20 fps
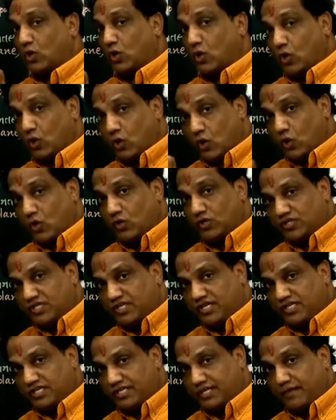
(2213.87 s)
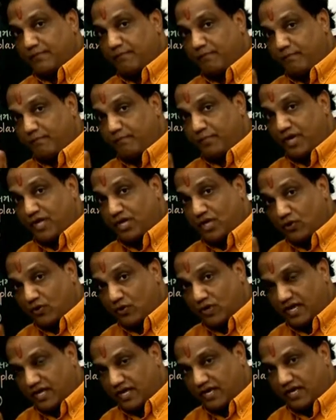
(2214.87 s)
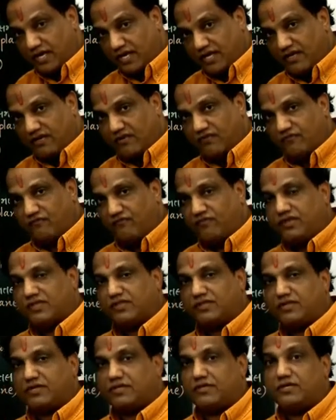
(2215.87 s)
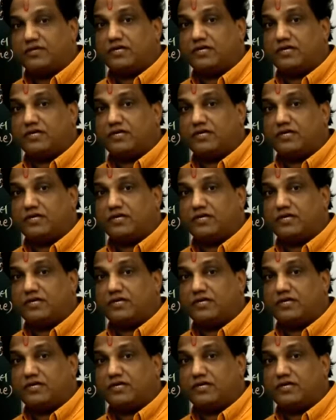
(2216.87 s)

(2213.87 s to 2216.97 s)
go on changing periodically with